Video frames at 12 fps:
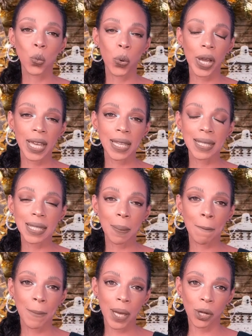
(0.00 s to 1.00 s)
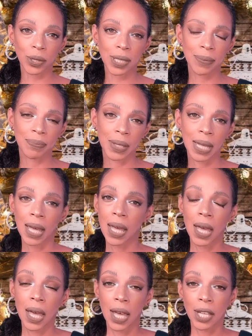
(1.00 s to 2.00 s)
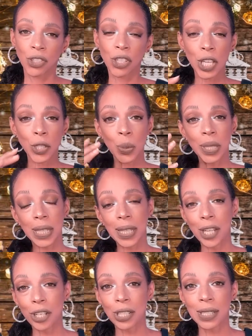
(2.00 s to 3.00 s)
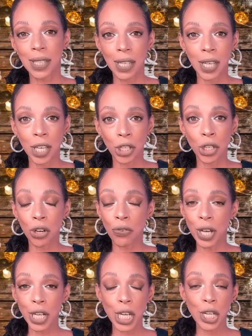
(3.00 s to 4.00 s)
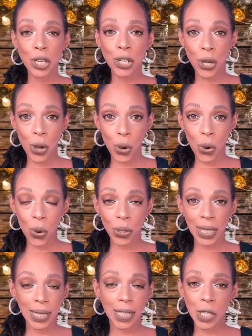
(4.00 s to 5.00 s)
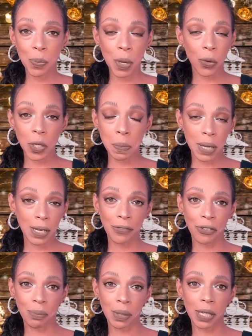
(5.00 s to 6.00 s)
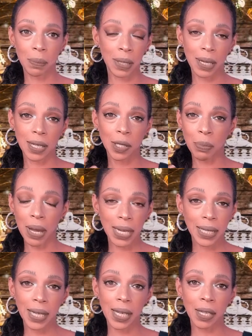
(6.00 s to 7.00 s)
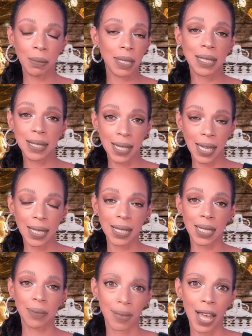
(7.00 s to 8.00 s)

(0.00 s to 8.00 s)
waist belt. Just with the letter D, you already know that this belt was made for me because my name is Daisy.